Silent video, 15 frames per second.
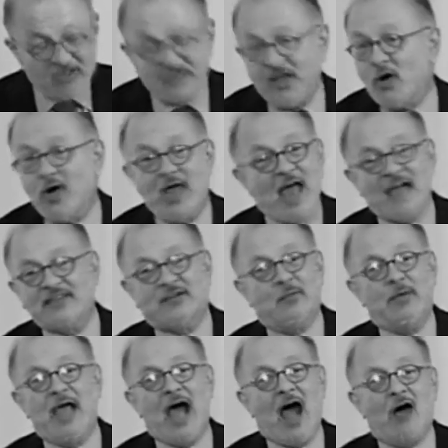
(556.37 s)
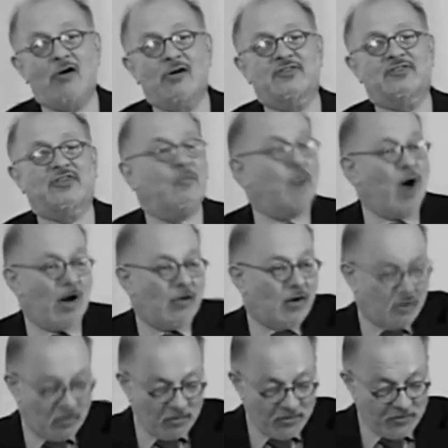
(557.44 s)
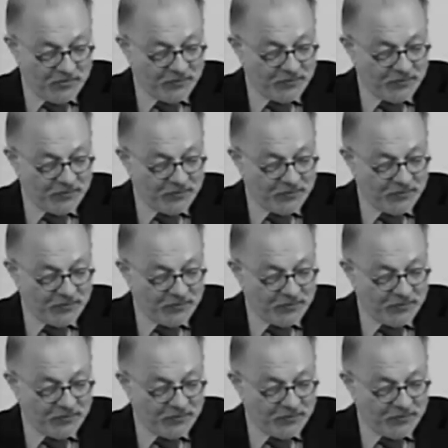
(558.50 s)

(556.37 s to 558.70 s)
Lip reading: so he has to be ours tomorrow.